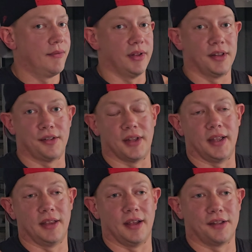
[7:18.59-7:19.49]
But
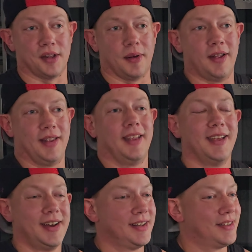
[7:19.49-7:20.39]
uh, the so
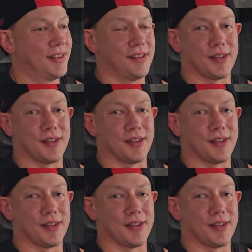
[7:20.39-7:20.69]
the